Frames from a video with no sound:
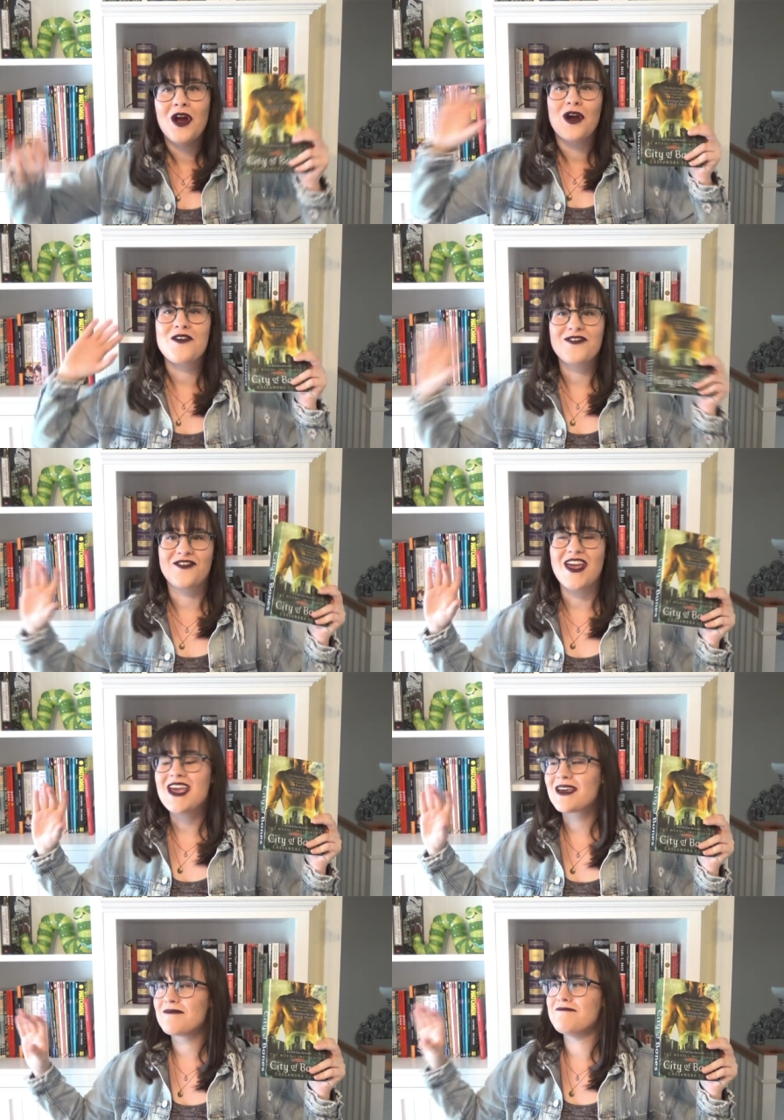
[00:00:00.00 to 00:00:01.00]
Her
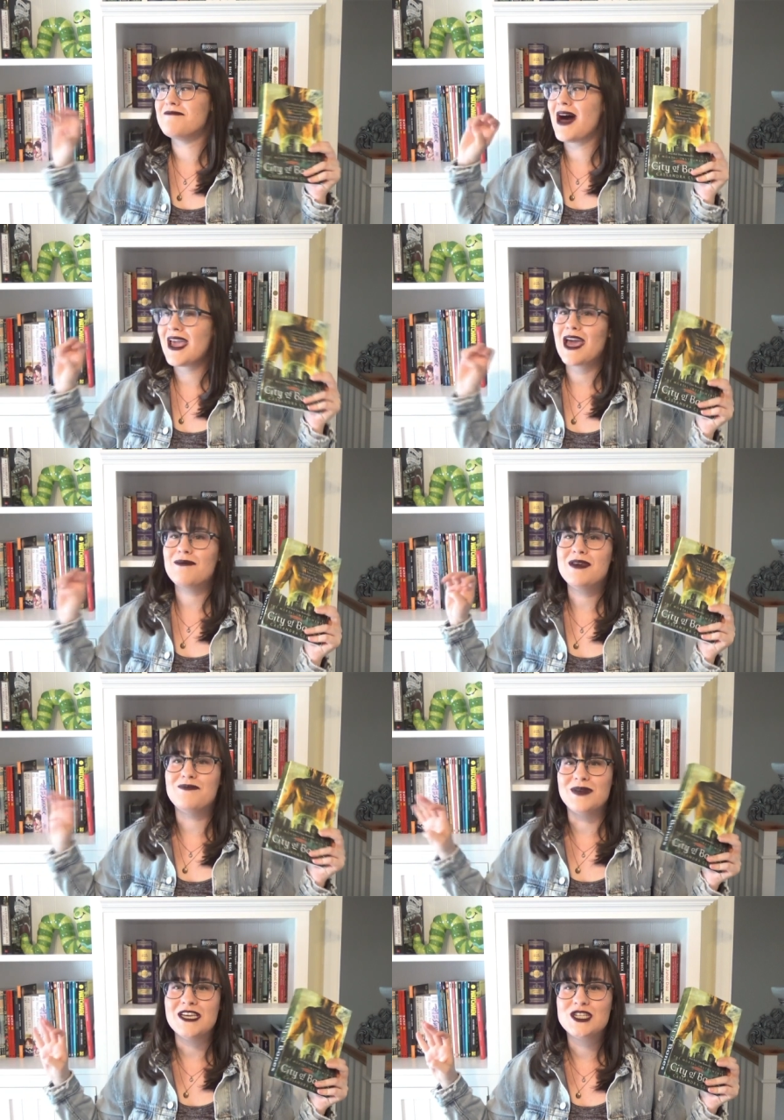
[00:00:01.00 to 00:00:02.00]
fake Miami
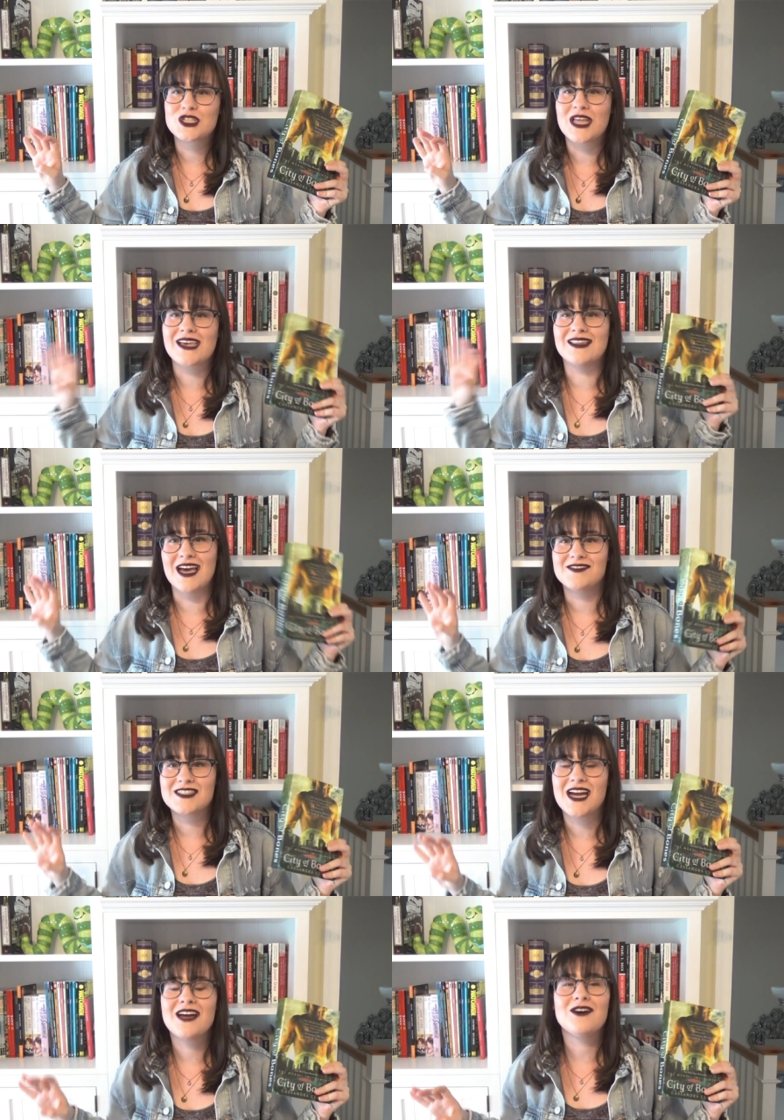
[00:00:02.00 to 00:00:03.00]
Beach like
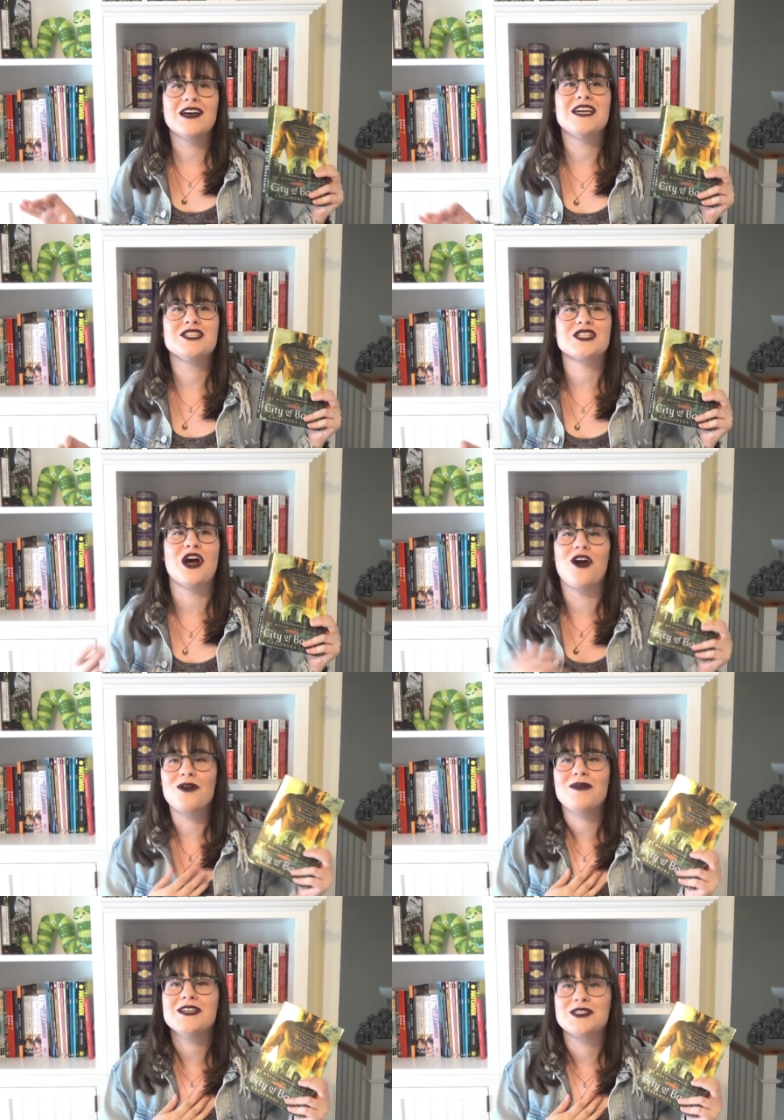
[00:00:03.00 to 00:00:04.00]
lifestyle, it just
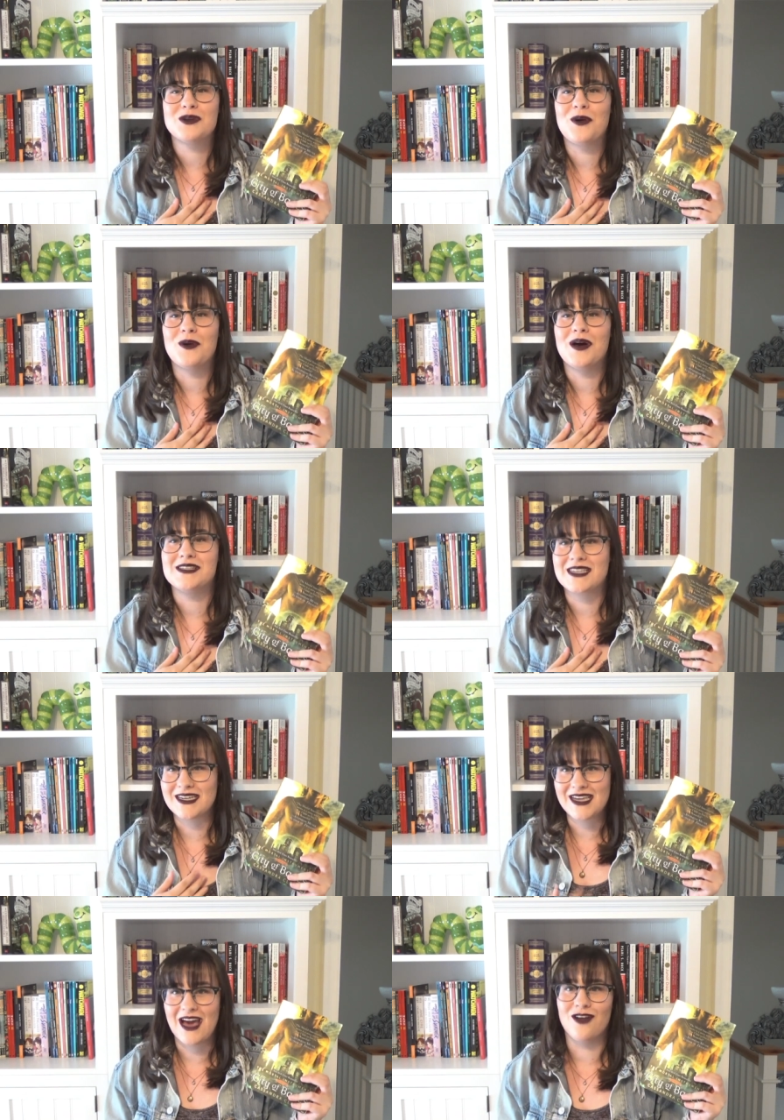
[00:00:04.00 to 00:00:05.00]
hurt my soul as like
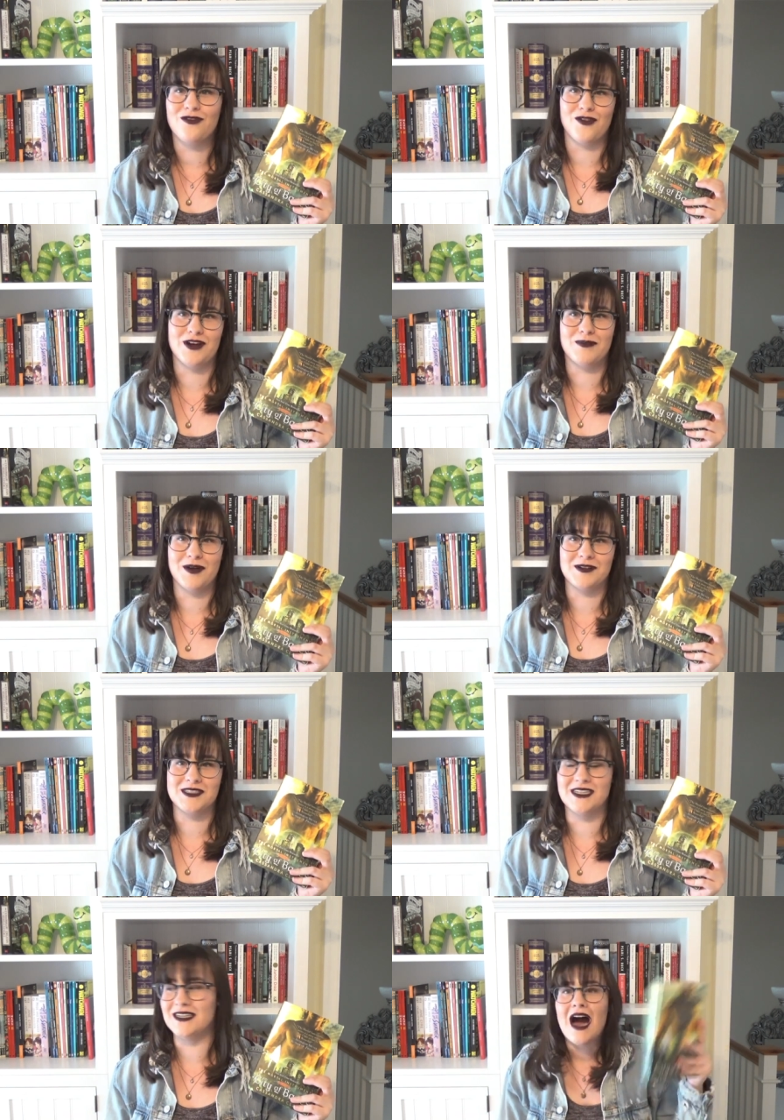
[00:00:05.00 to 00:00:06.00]
a California
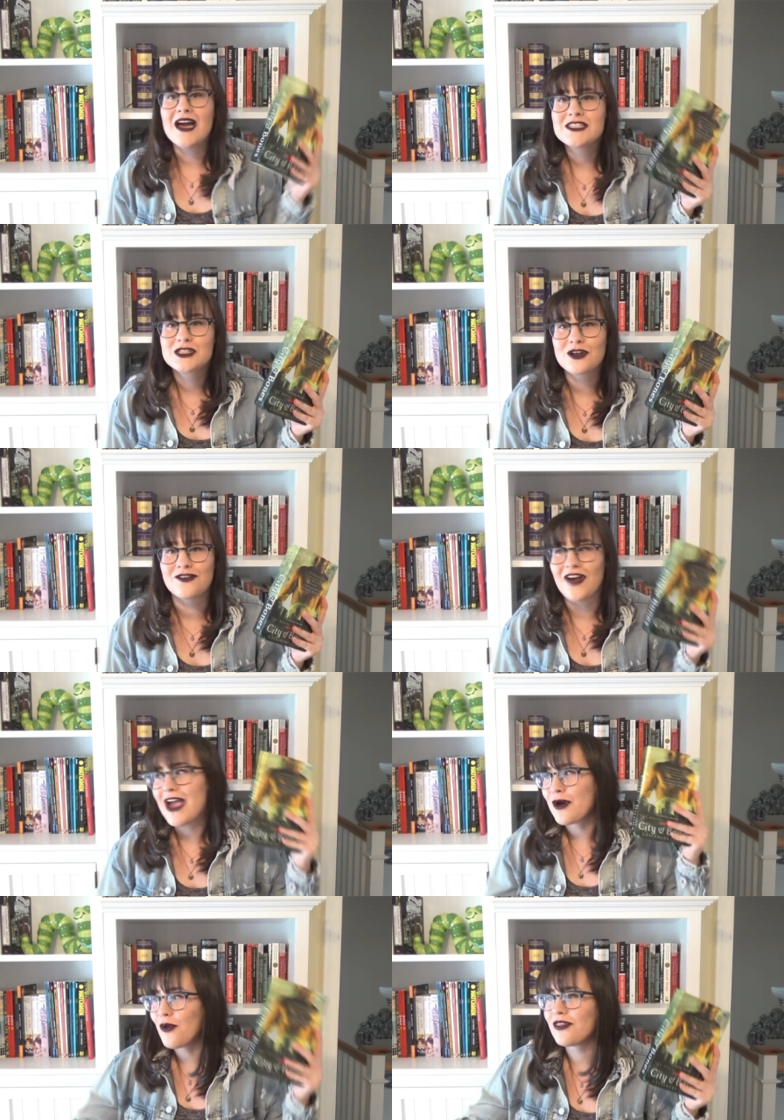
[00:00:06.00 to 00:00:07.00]
person. I surf,
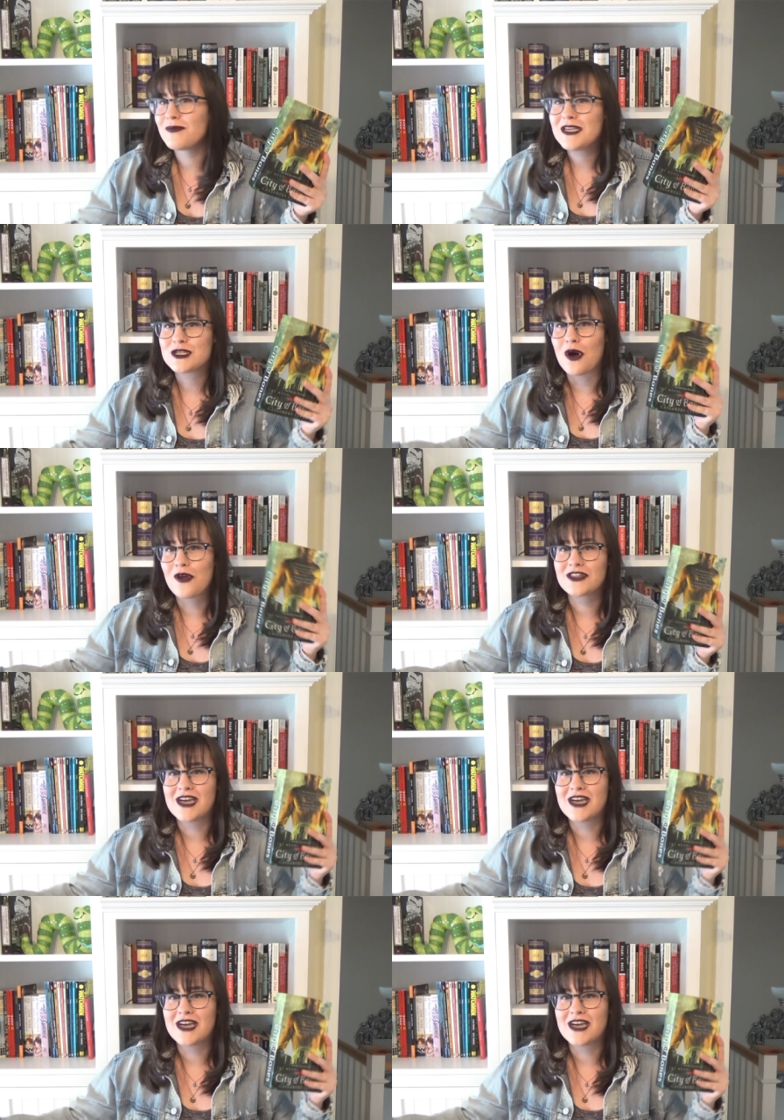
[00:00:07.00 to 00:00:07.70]
I go to the beach all the